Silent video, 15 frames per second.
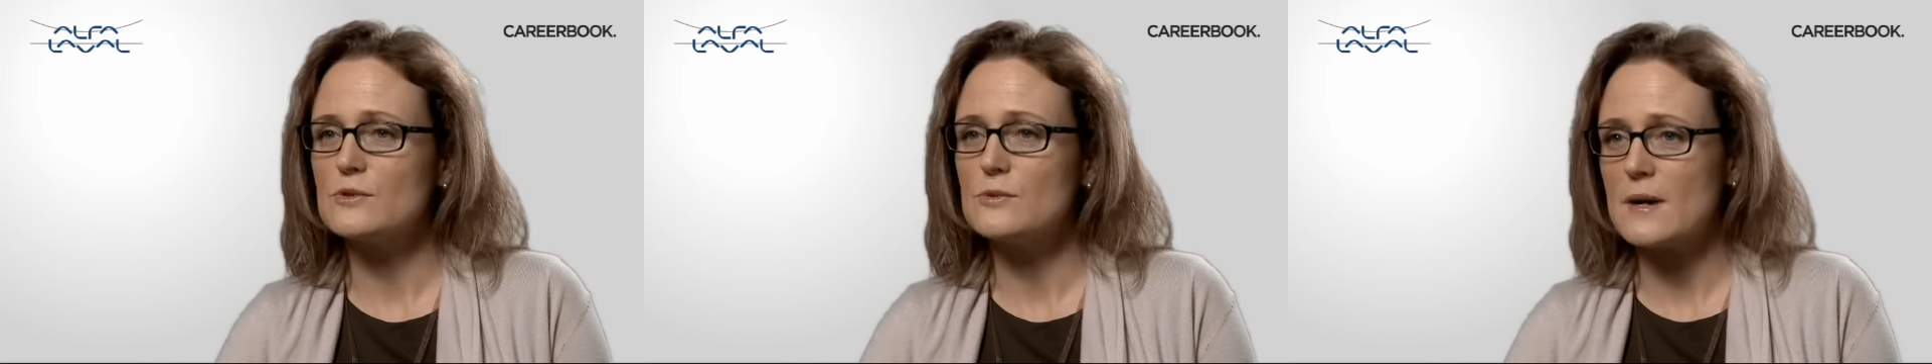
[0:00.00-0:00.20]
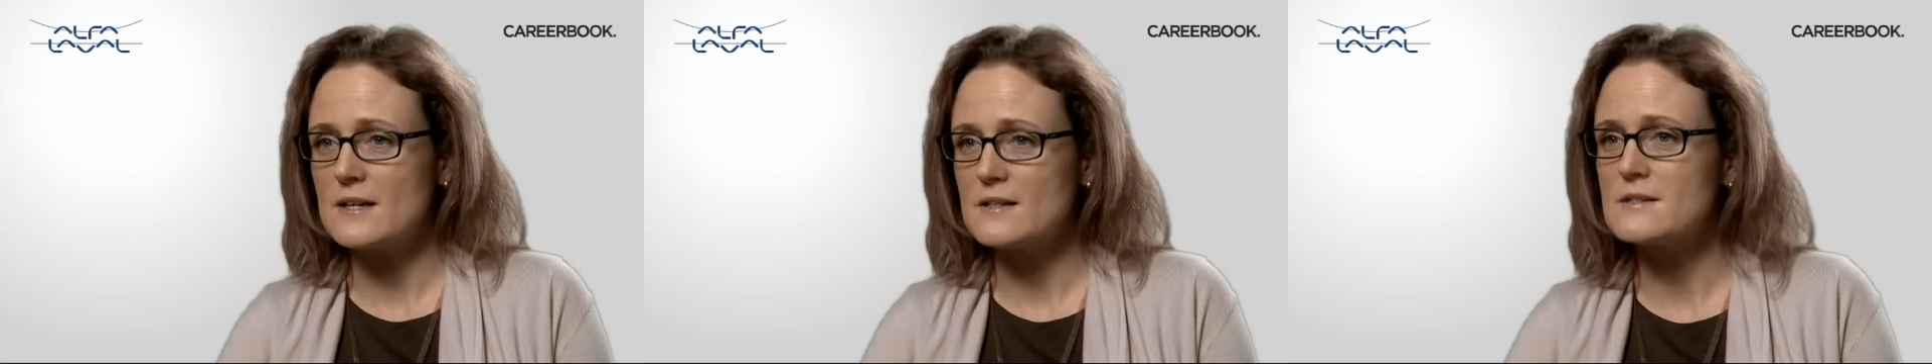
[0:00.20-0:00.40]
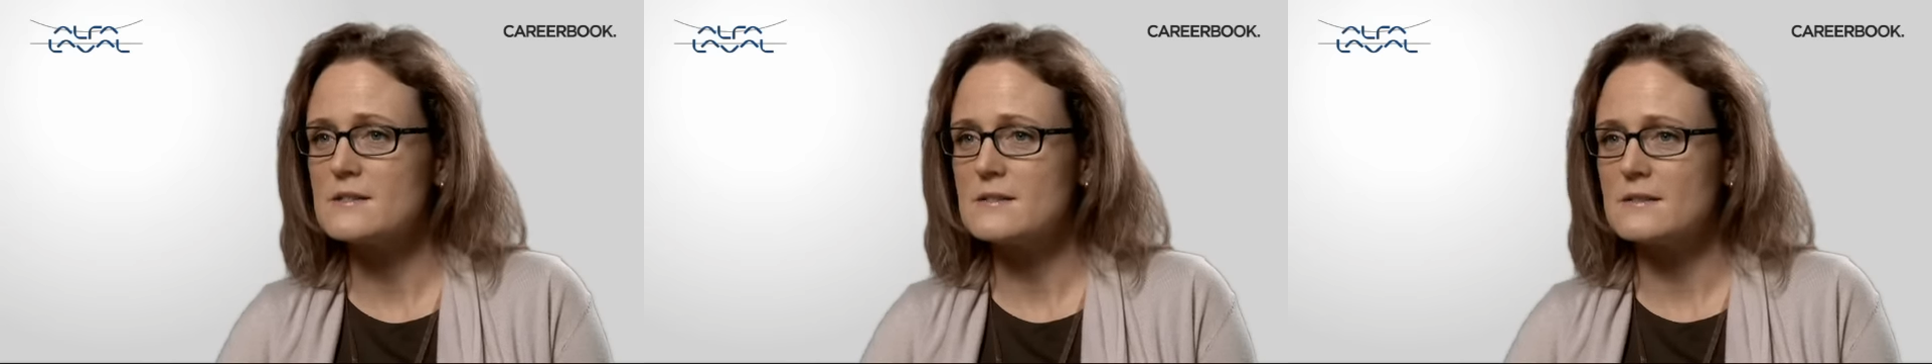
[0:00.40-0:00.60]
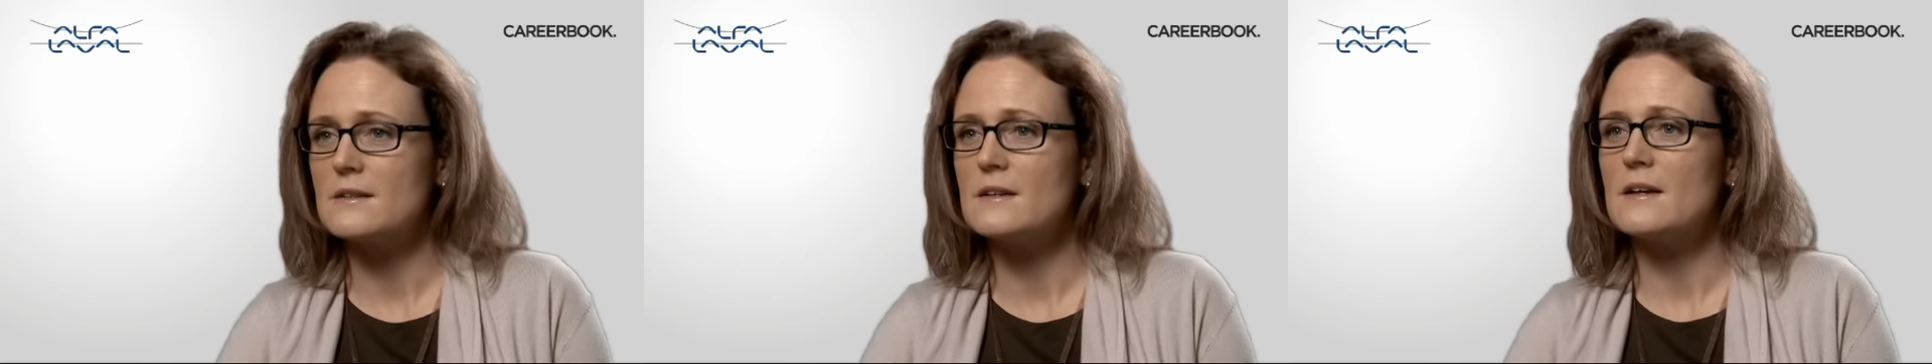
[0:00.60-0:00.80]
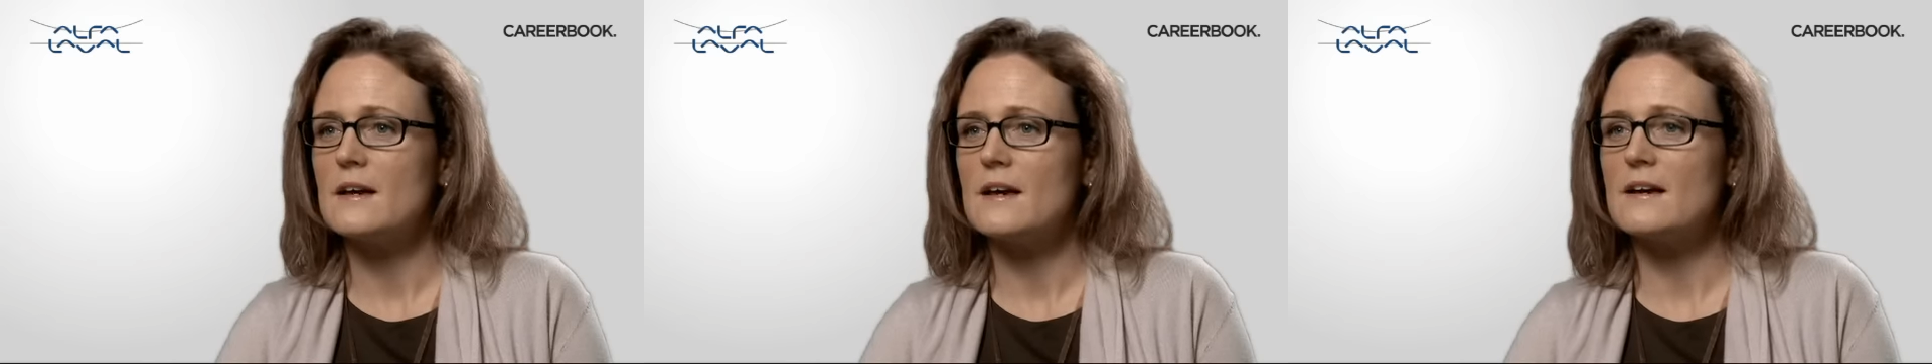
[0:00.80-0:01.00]
twice
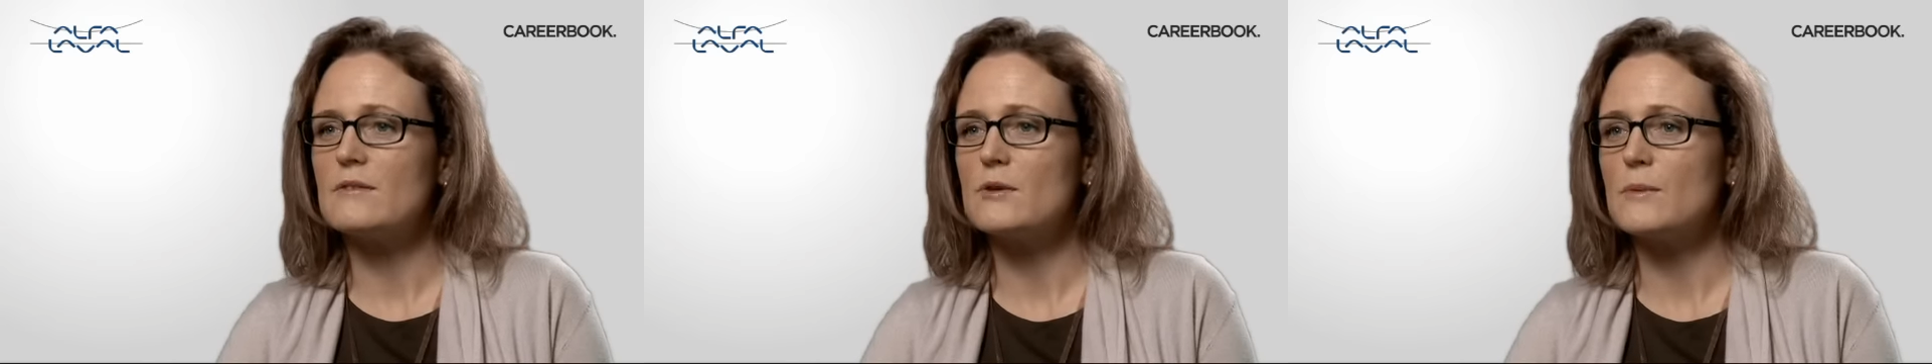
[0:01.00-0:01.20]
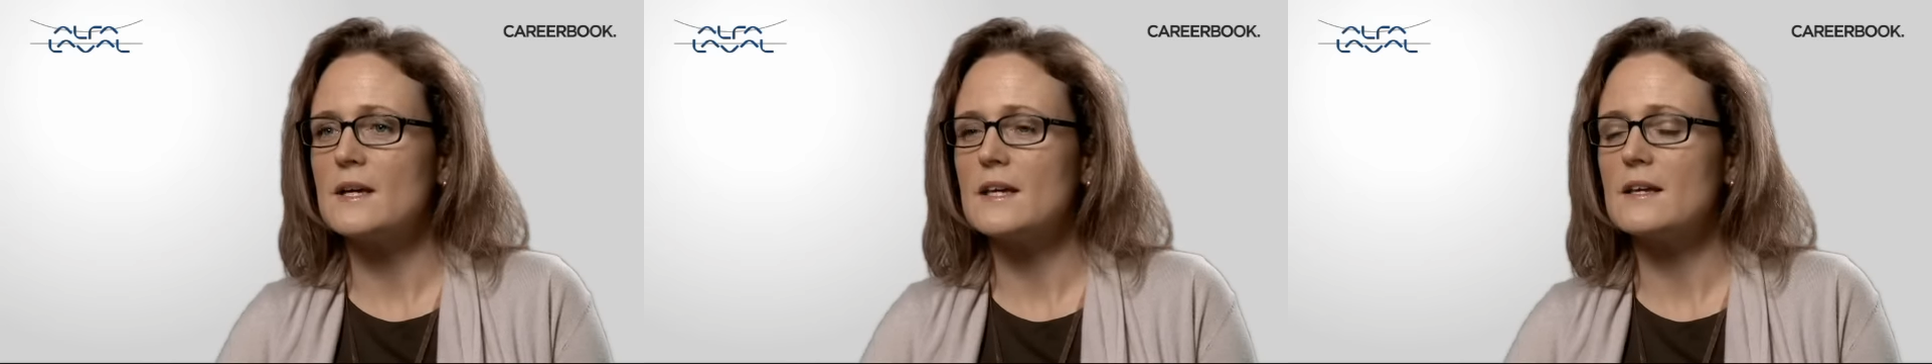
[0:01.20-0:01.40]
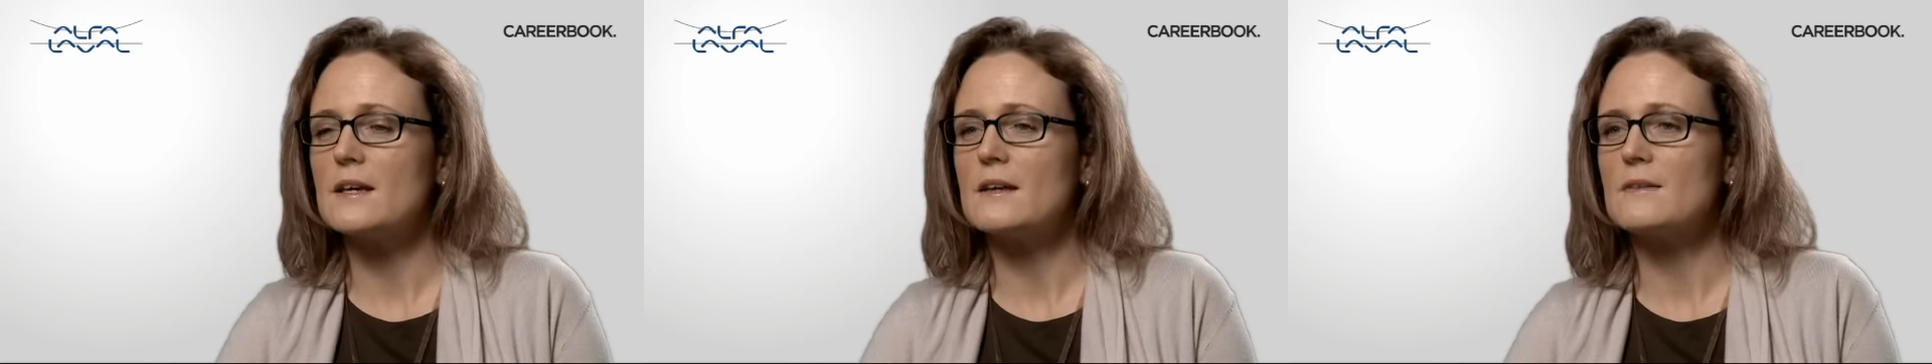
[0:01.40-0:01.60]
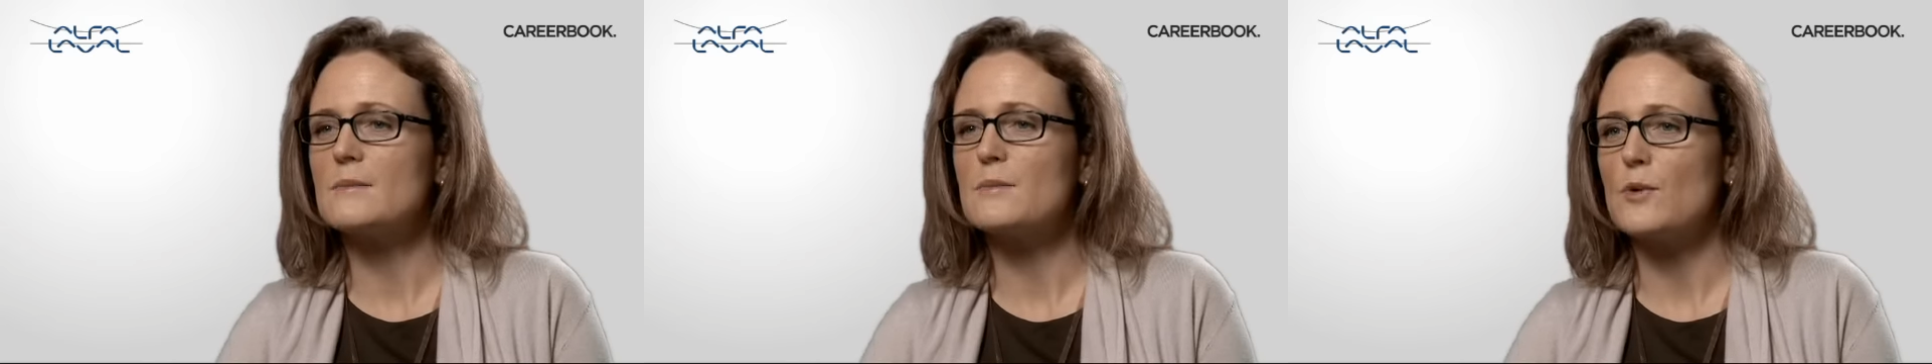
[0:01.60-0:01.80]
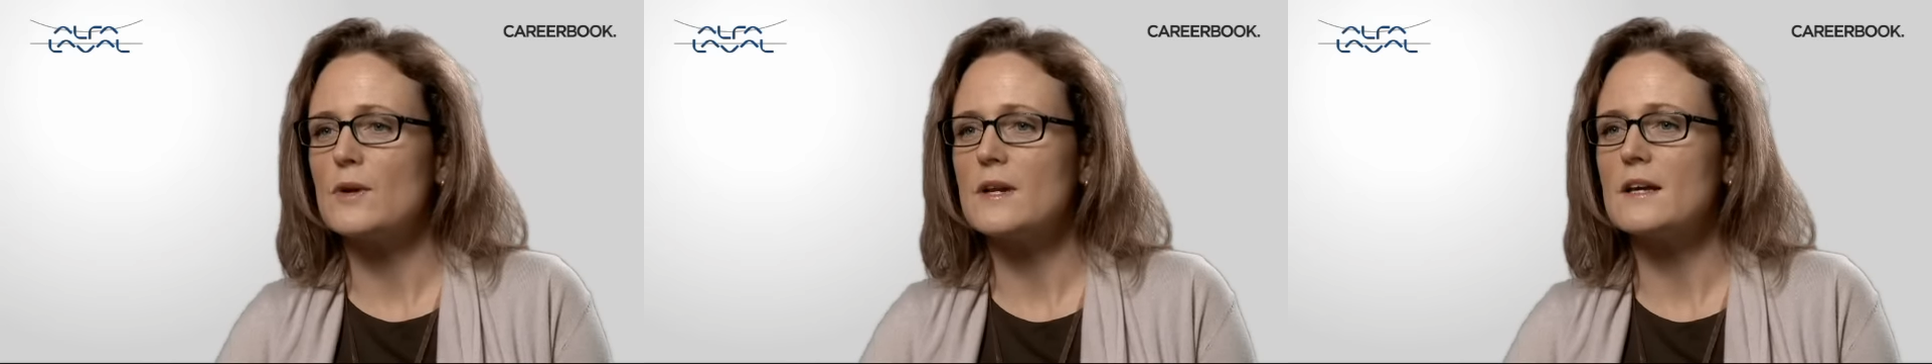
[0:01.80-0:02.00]
every week in the
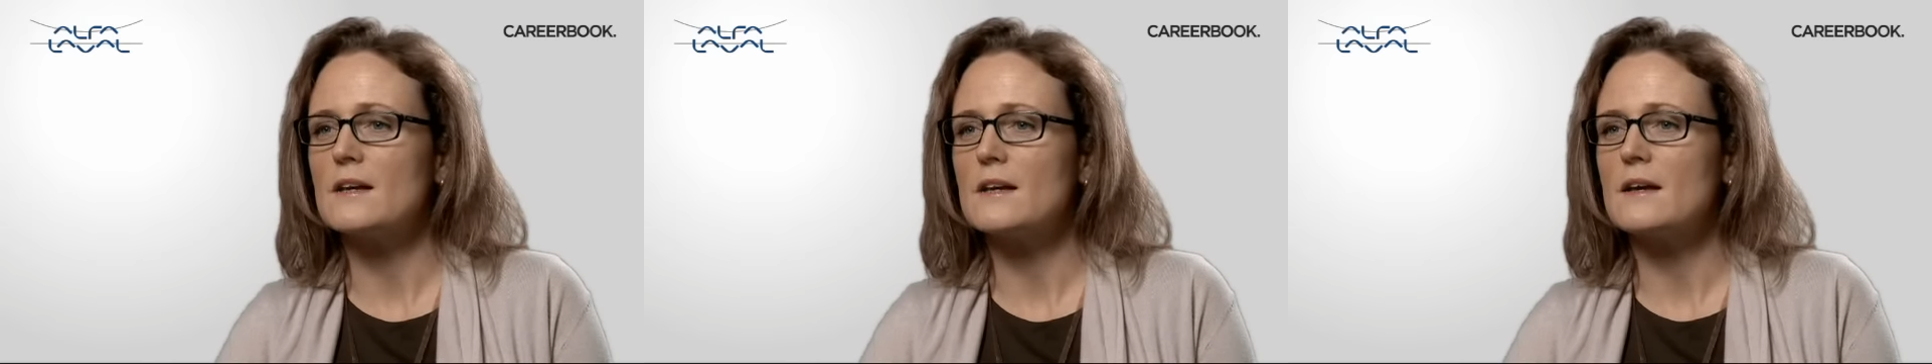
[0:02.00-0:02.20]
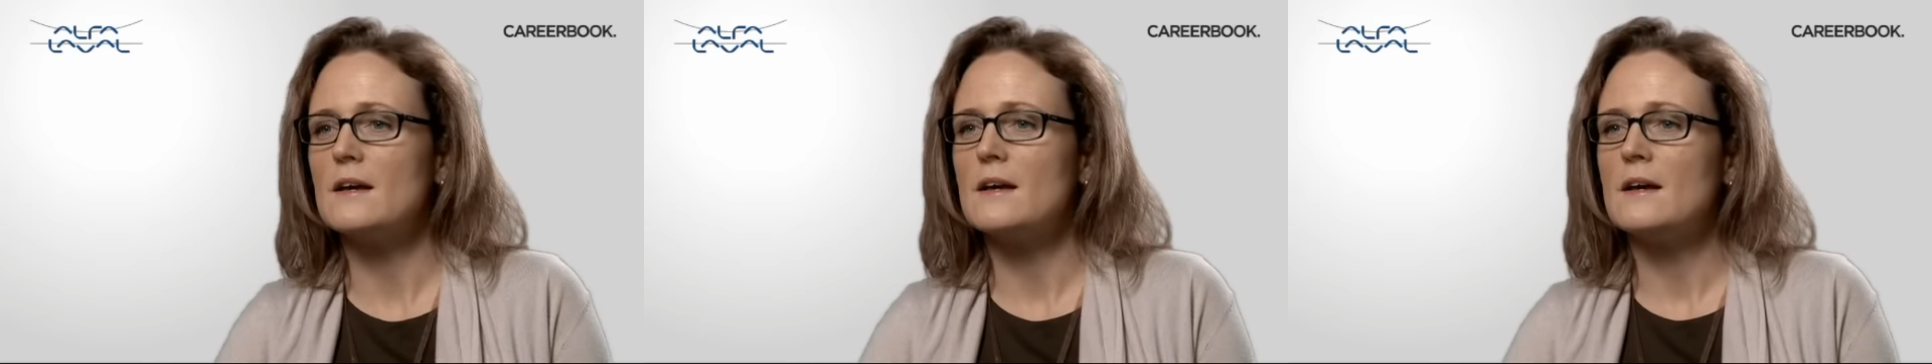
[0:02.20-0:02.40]
morning.